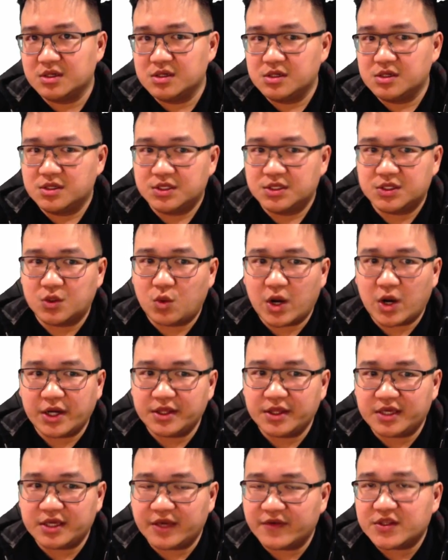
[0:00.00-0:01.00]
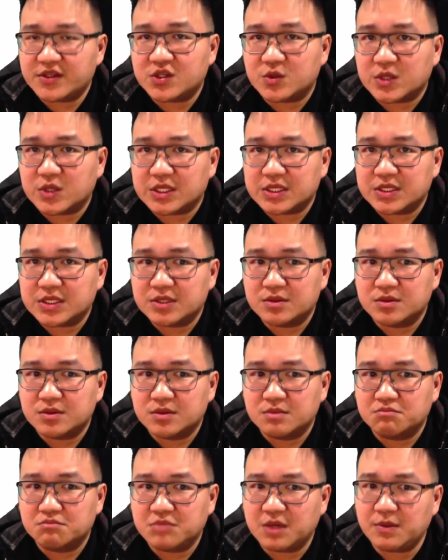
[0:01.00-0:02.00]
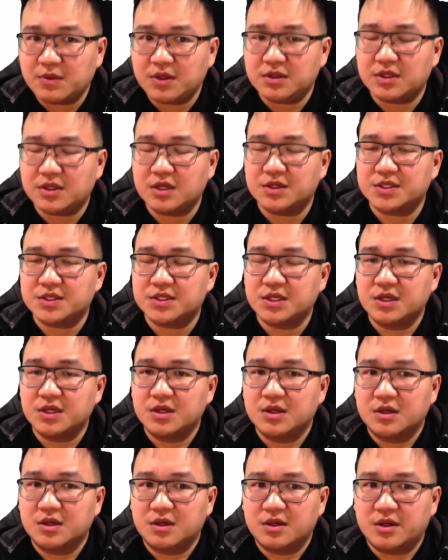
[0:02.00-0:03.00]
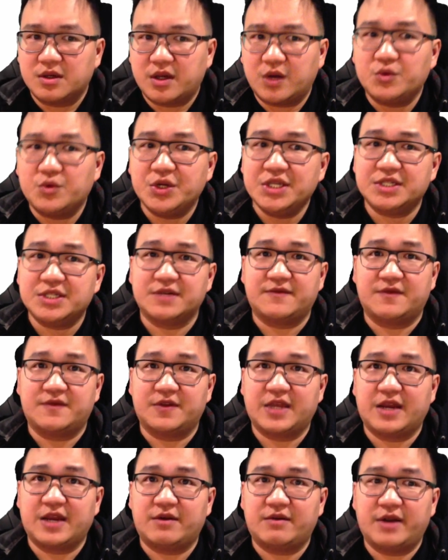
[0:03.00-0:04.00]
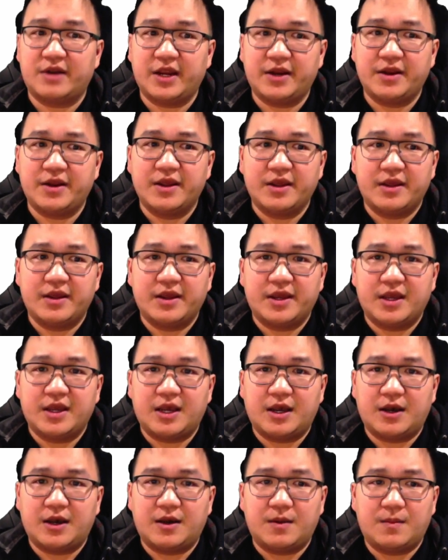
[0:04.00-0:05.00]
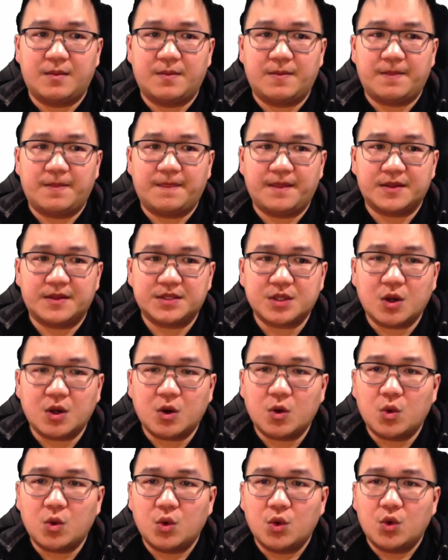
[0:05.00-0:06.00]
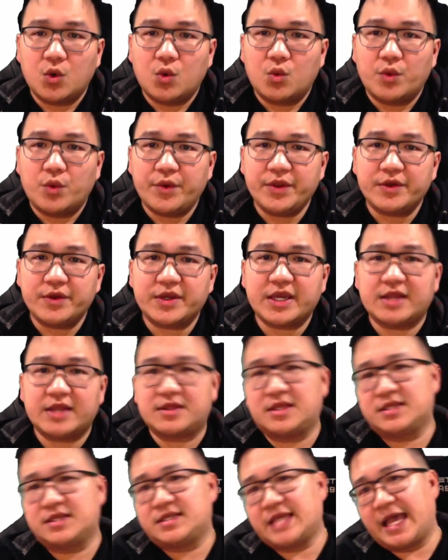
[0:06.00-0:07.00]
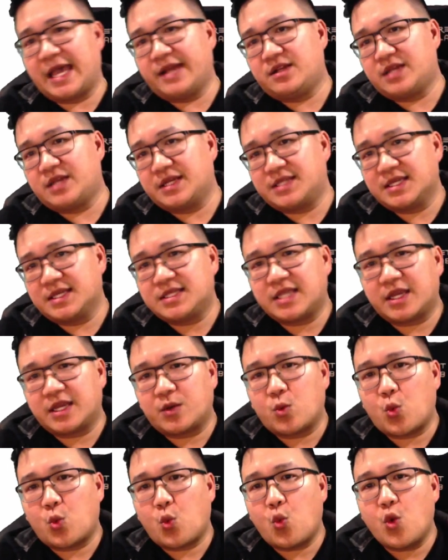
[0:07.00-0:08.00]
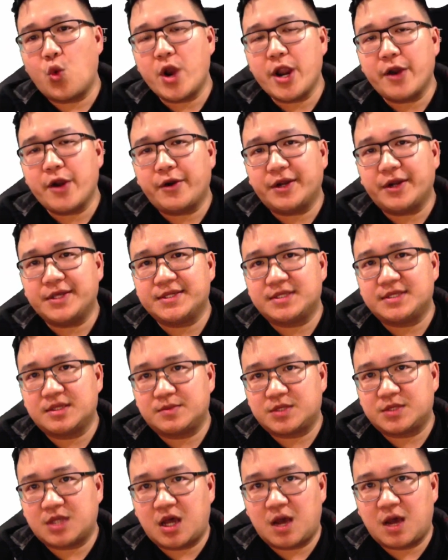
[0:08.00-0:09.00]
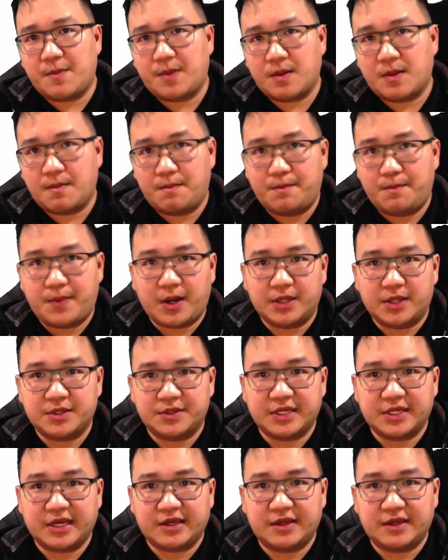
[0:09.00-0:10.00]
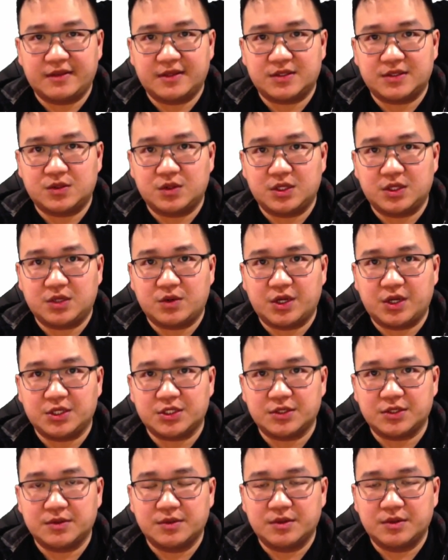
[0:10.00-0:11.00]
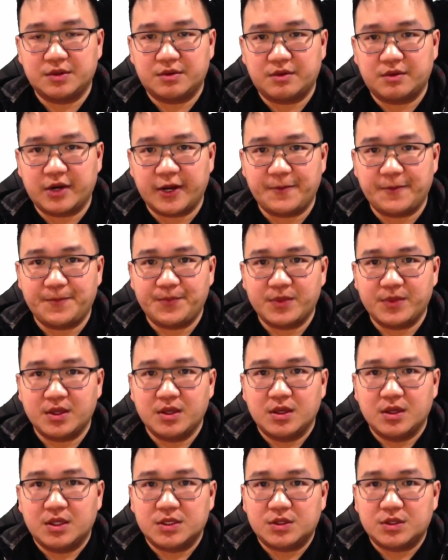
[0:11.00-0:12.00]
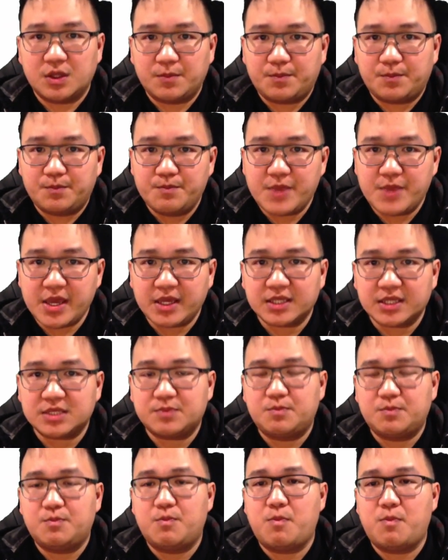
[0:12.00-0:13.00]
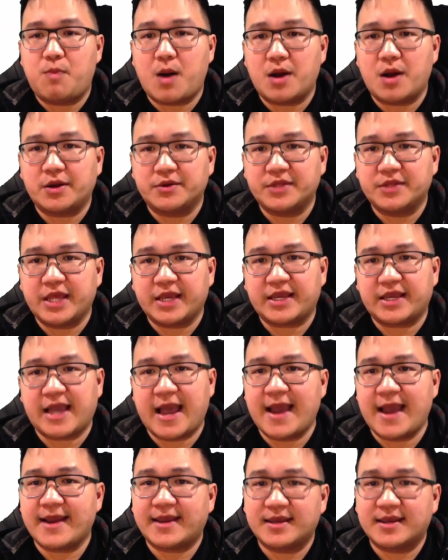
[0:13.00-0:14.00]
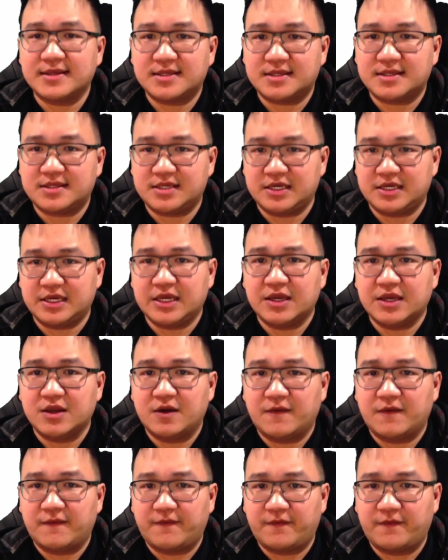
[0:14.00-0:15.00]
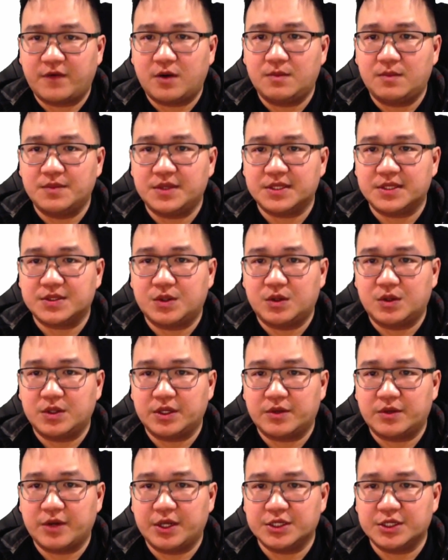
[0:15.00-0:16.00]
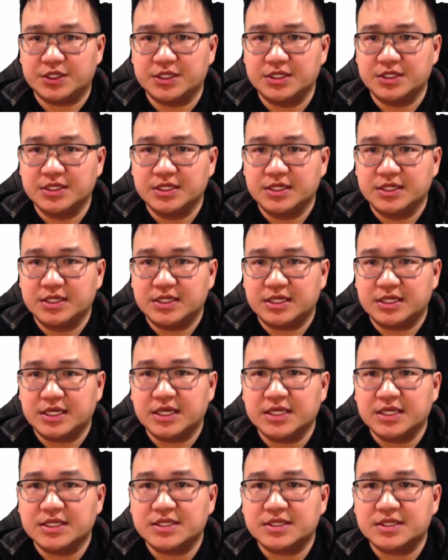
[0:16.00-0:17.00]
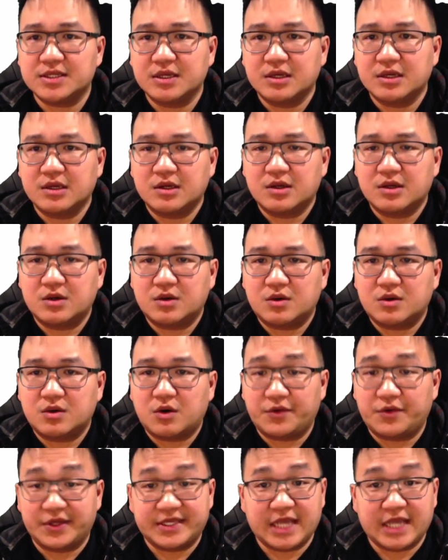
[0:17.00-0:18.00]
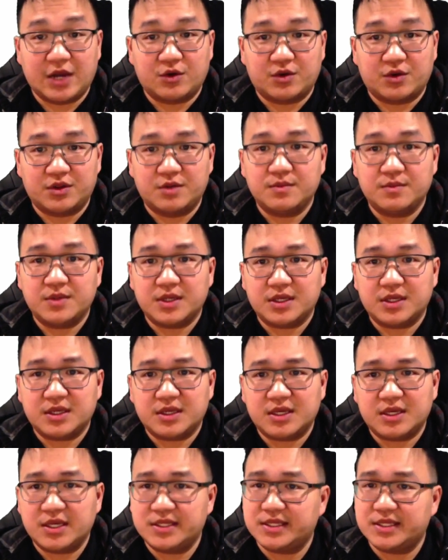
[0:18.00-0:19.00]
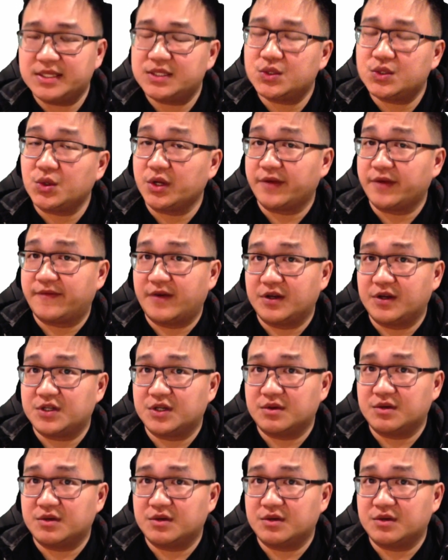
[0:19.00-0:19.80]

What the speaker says: So why did they give it to us? Maybe there's a reason for that, right? So when we look at this, analyze this, like where is the top bottleneck in this whole equation, right? So the biggest bottleneck I can see from this whole equation is, or this algorithm, is this sorting function,